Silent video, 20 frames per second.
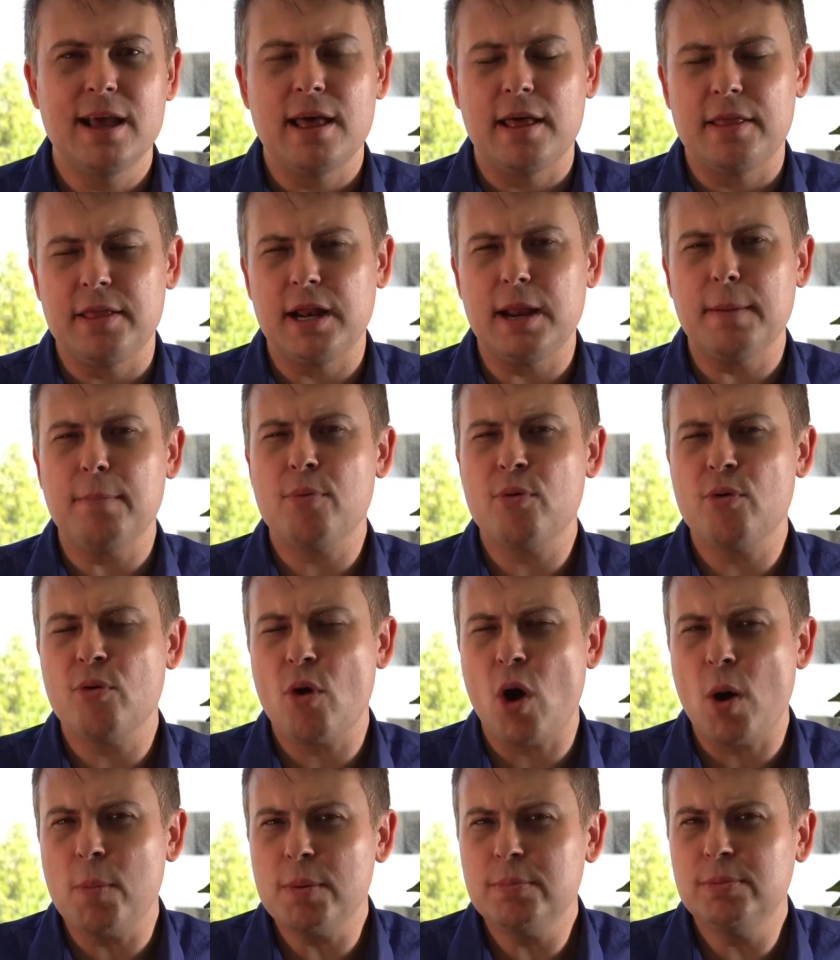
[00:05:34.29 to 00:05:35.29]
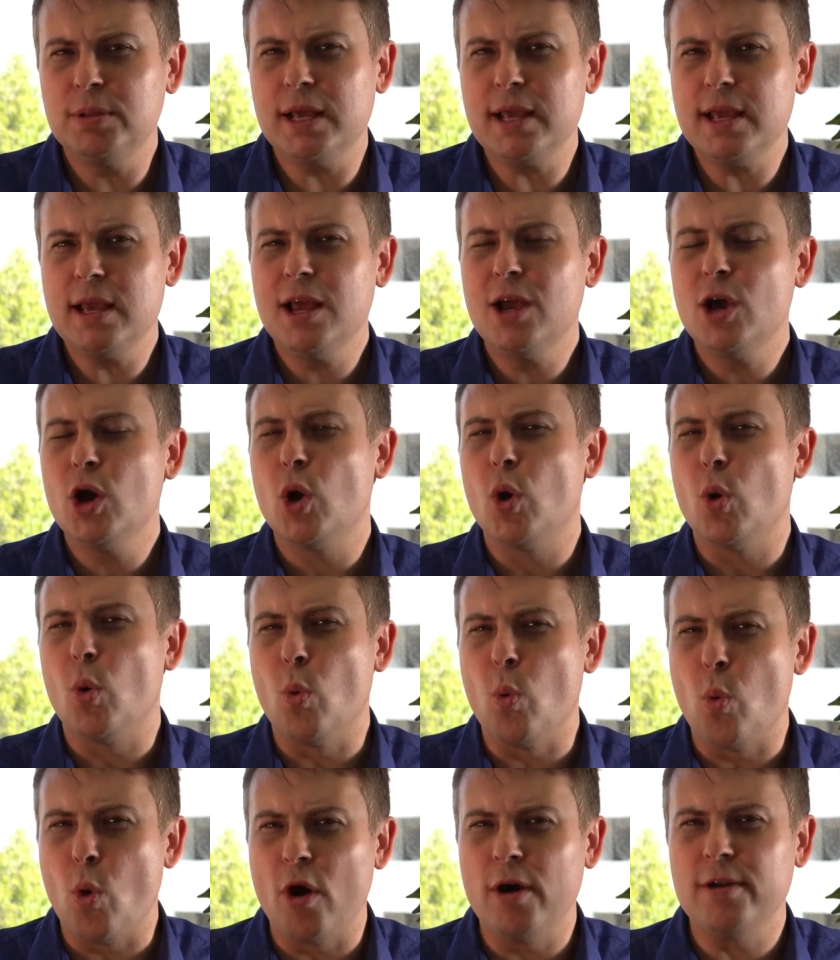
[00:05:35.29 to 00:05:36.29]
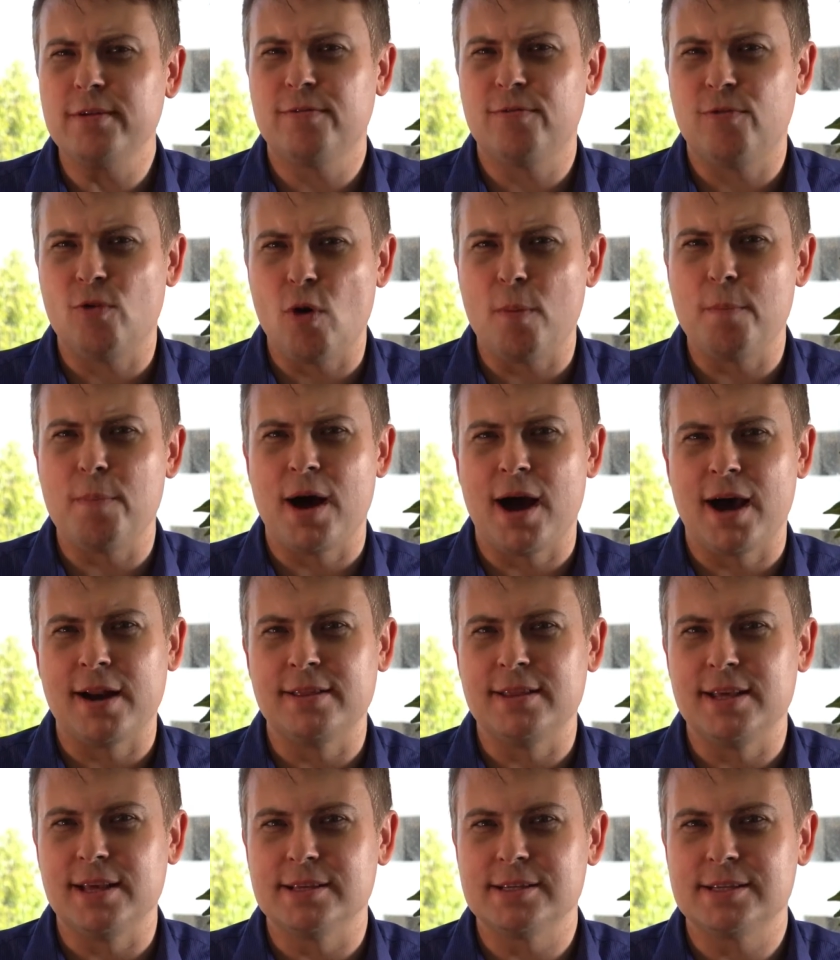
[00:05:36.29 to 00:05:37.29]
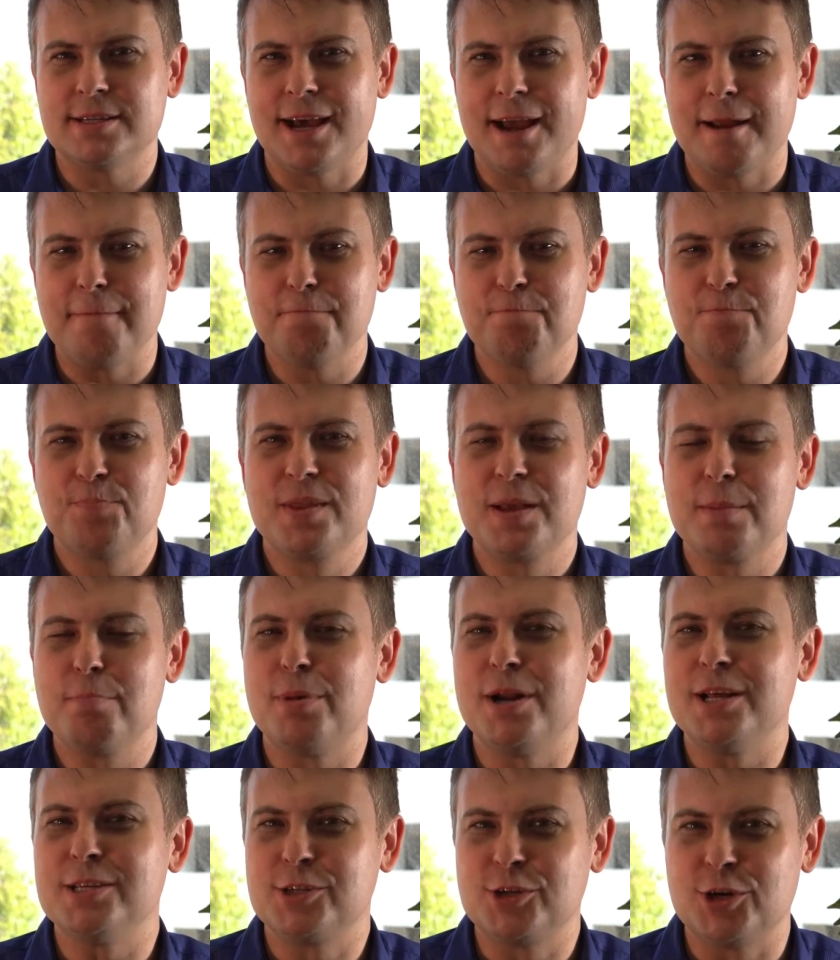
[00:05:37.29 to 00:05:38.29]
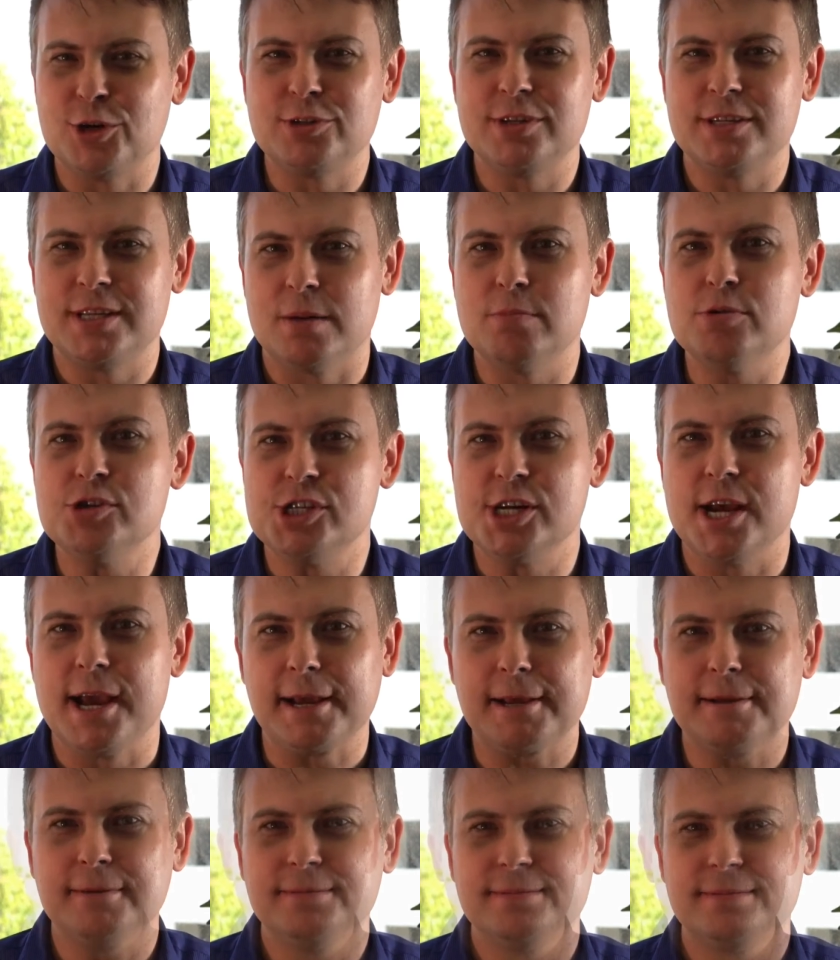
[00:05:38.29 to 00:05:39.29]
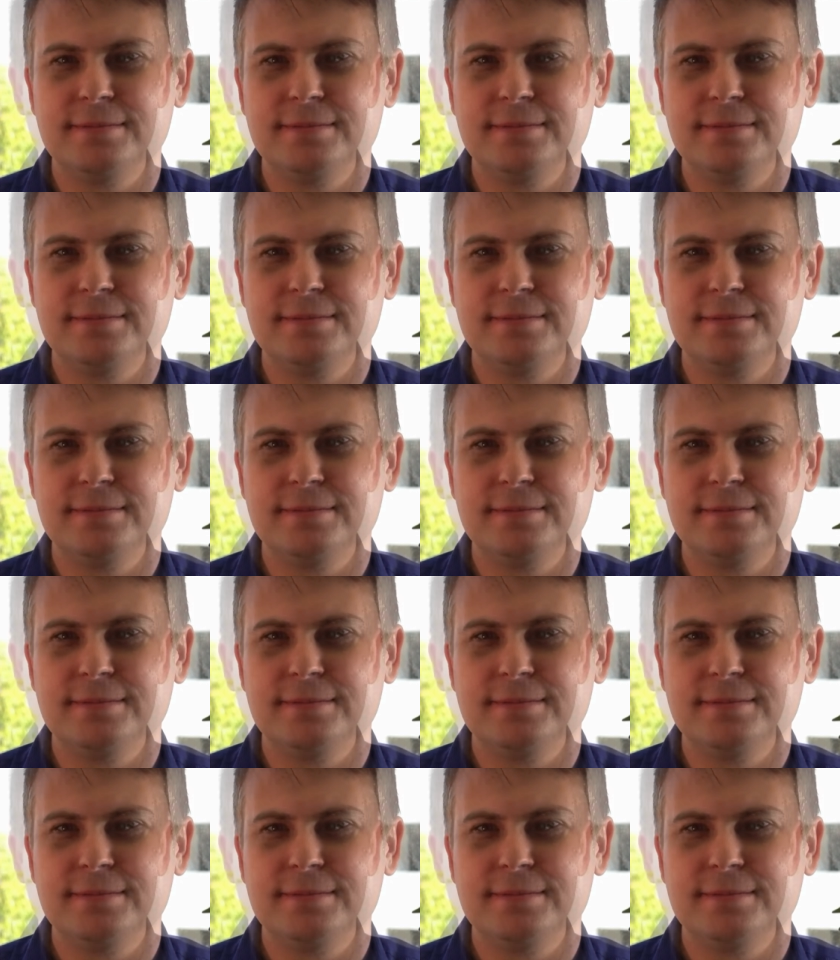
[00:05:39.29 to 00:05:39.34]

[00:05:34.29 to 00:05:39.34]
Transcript: then it probably won't form part of the estate, but it's good to double check.